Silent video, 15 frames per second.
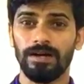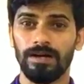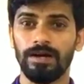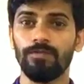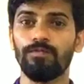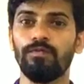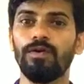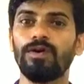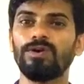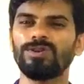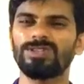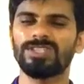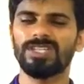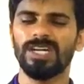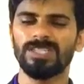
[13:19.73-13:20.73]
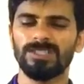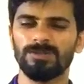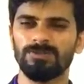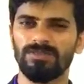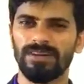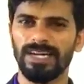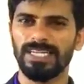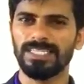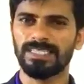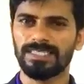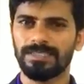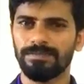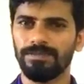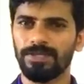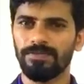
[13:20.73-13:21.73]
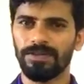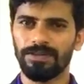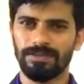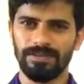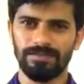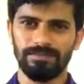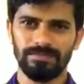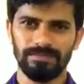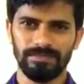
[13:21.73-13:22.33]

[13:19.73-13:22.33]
wall started to rise between them.